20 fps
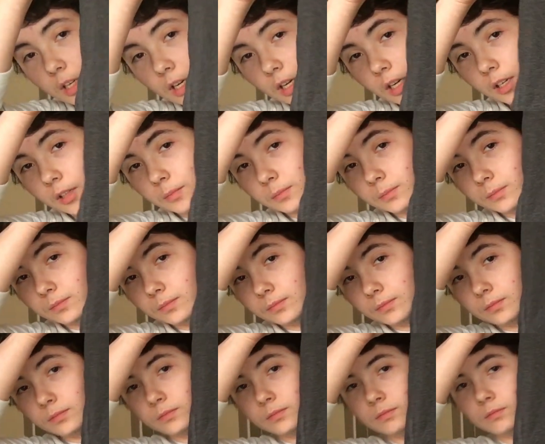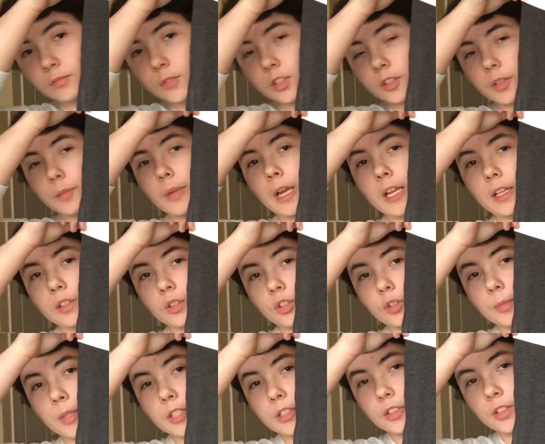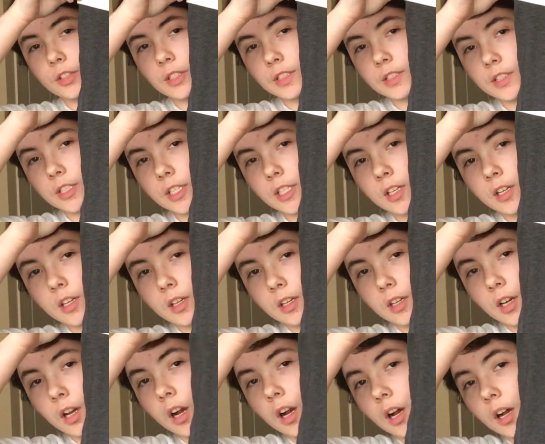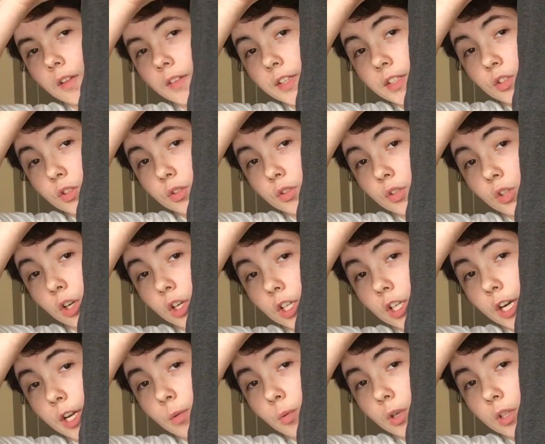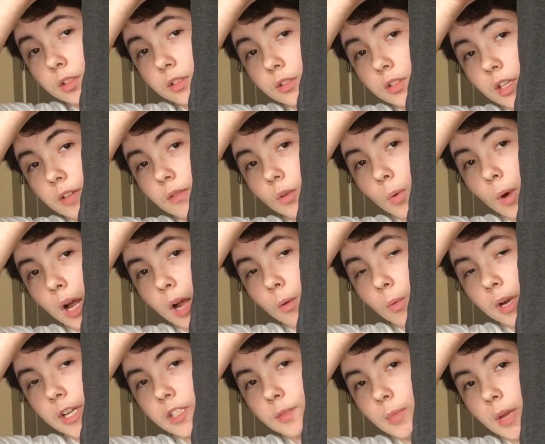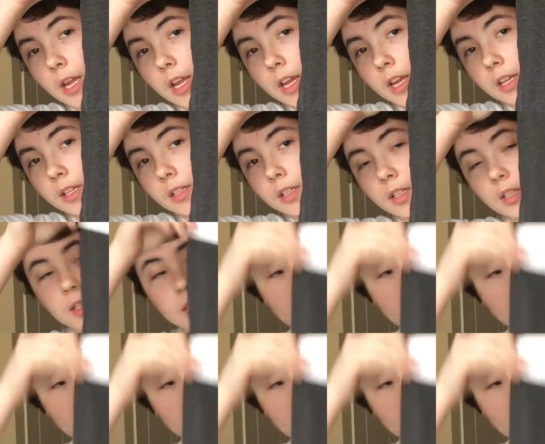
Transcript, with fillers: Um, let me back a little bit so you can see. Uh, these are the dark gray ones. They have a white waistband.